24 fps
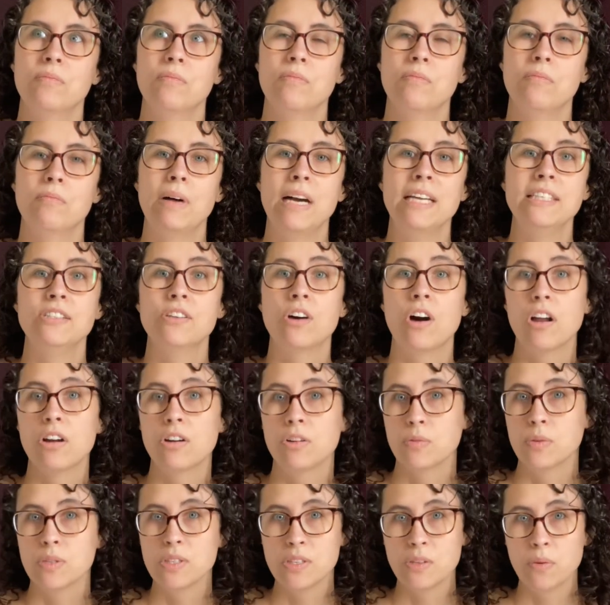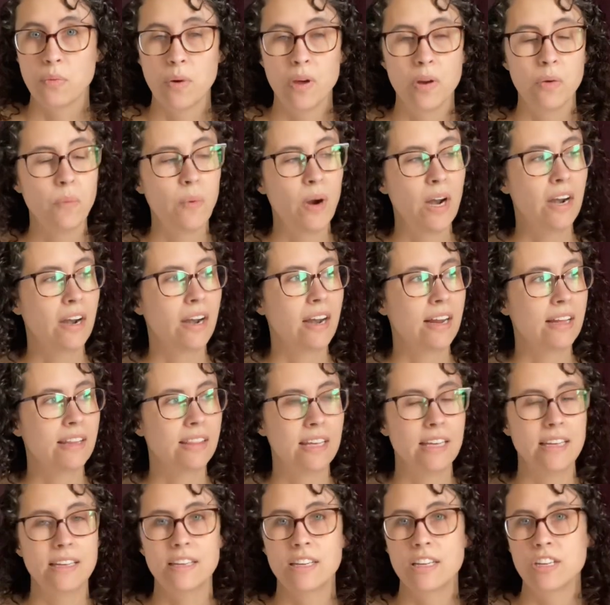my daughter was the one wearing
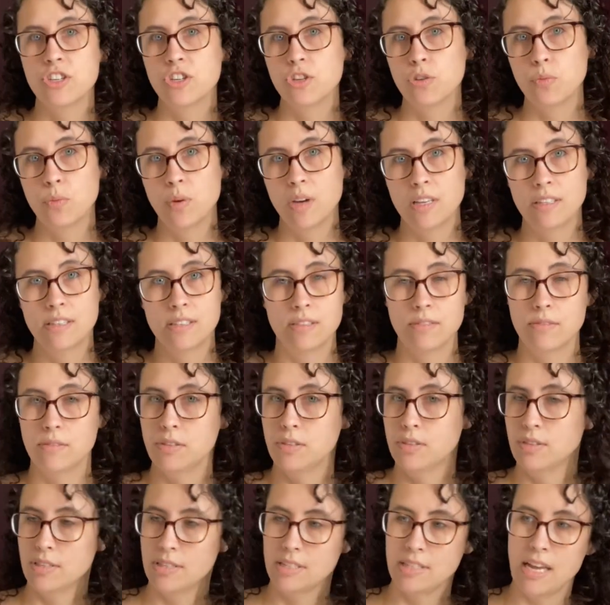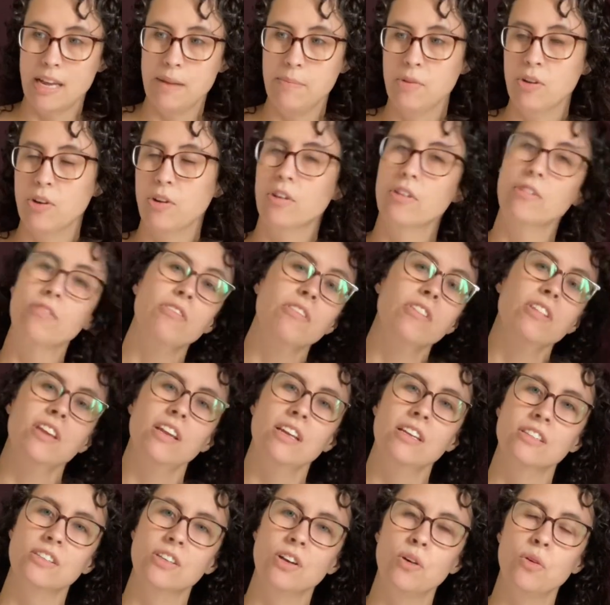the initial one, so I used the same yarn for the
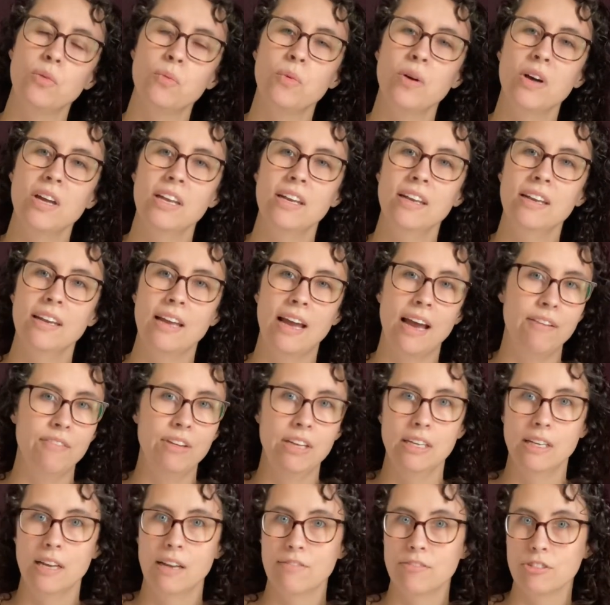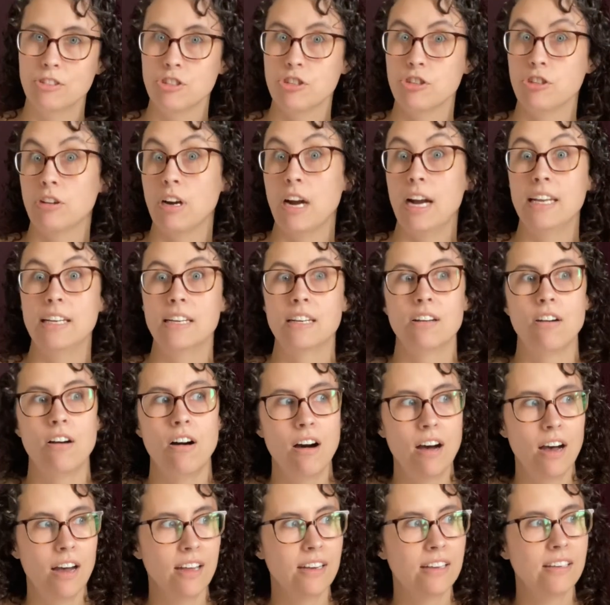adult one, having never tried it
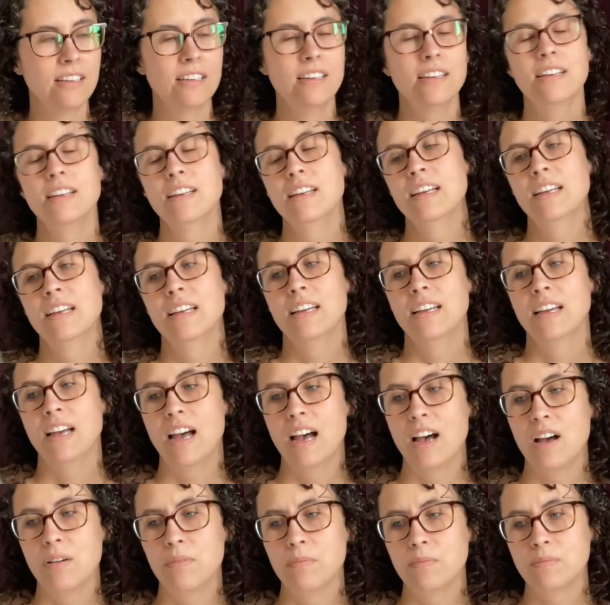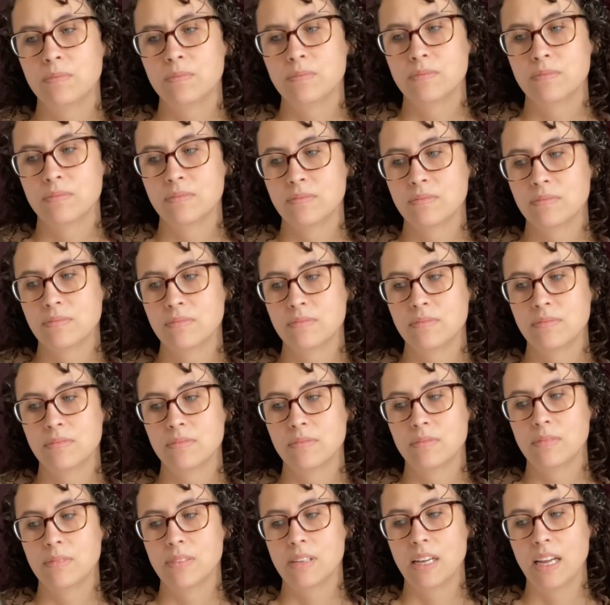on. And
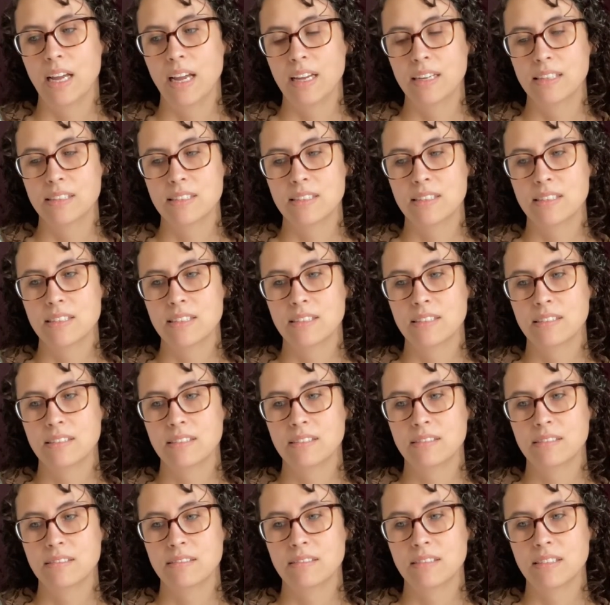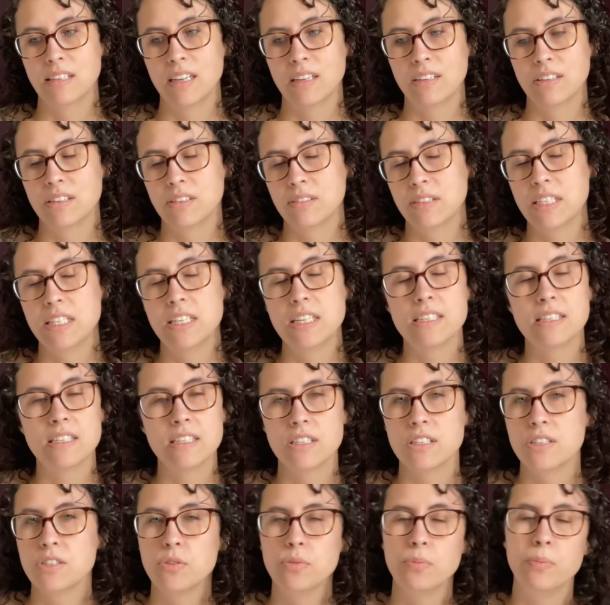I don't know, it
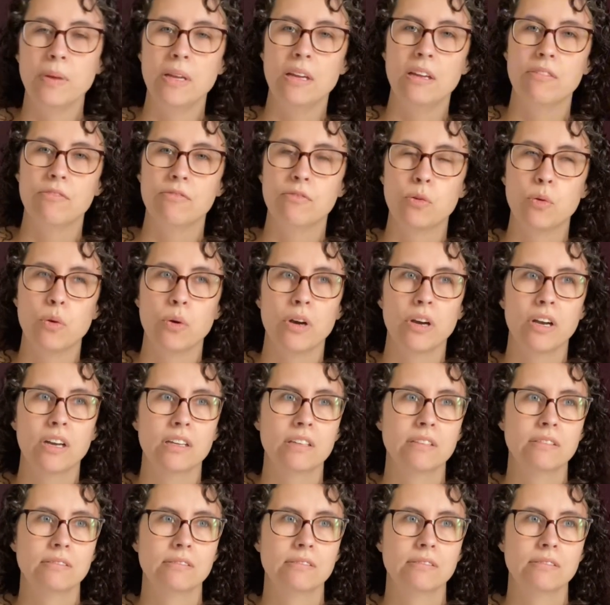doesn't suit me for